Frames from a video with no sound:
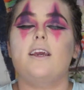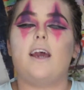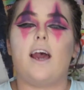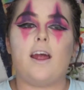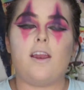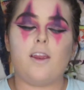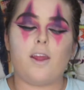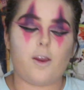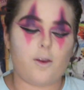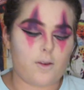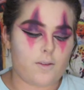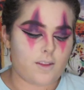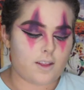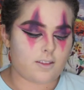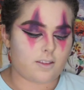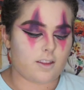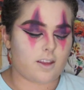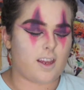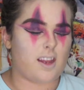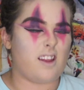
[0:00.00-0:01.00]
I know in
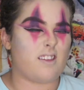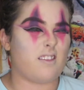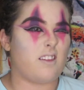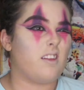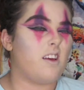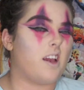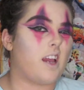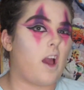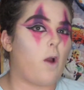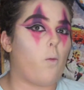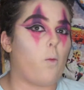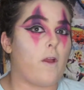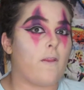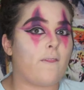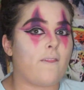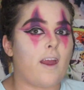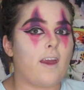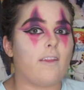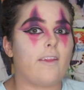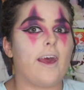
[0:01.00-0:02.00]
this look it doesn't like I
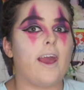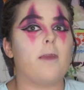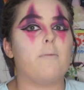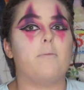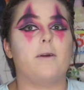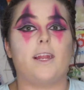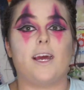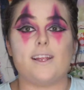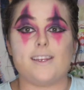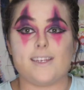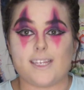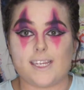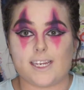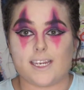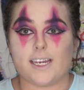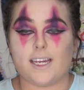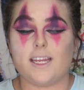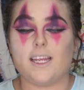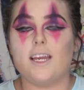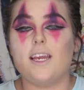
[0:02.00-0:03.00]
went that light, but I
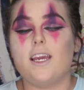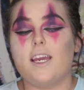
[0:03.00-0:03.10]
did.